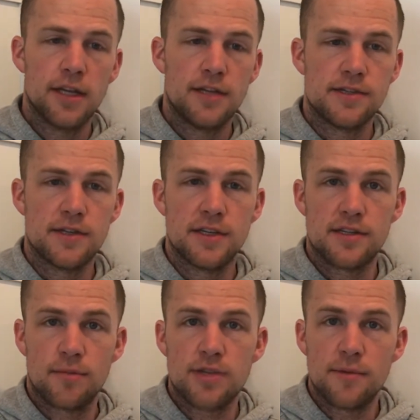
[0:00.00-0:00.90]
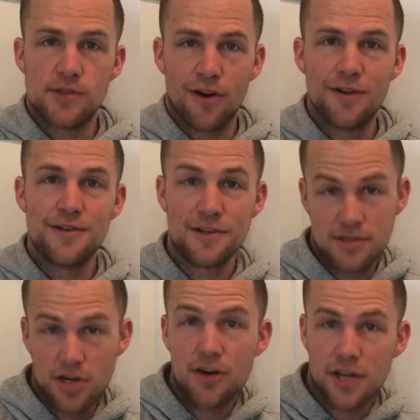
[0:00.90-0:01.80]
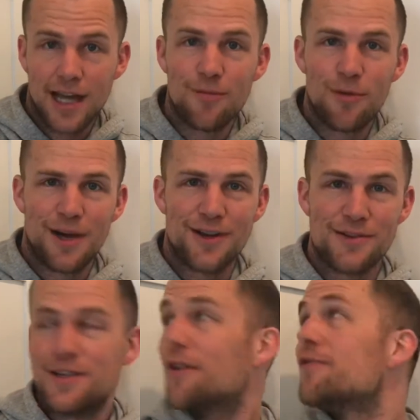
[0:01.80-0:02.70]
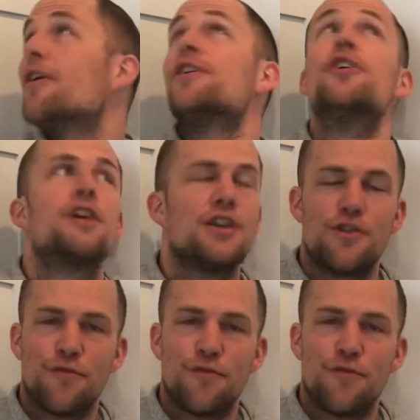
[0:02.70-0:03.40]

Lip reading: it's sometimes hard to stare at a camera by yourself on your kitchen